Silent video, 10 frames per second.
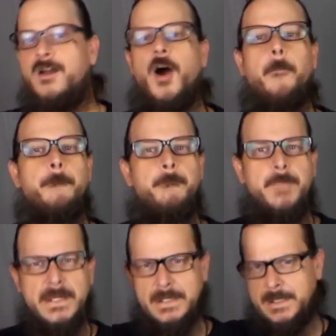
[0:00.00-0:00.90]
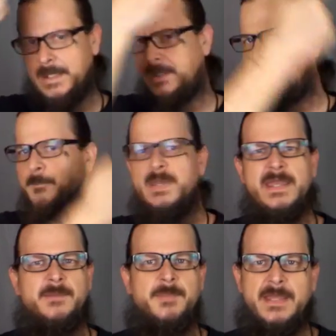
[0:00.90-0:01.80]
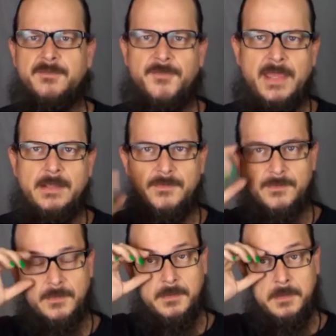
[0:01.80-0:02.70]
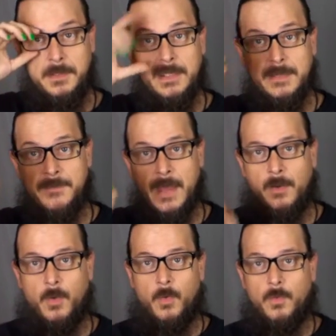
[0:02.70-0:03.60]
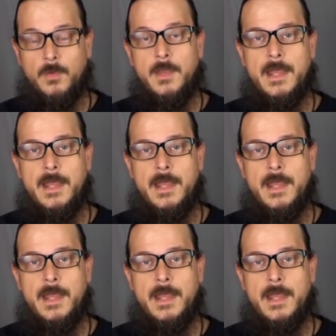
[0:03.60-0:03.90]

a big, big, big face in that hole,